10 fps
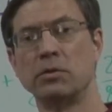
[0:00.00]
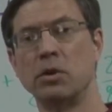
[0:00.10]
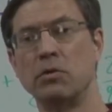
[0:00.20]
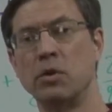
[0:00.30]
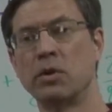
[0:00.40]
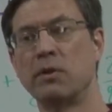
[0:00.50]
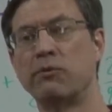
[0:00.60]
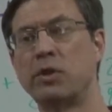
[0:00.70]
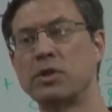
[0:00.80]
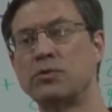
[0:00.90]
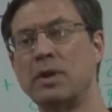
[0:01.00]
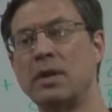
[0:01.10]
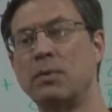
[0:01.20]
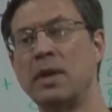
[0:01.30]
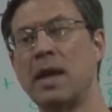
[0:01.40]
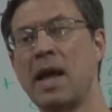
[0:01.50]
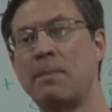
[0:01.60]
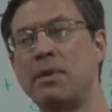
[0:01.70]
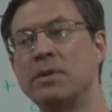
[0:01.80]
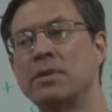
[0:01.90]
So don't get frustrated when that
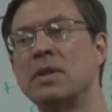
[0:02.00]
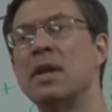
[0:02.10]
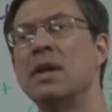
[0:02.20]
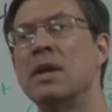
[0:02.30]
happens.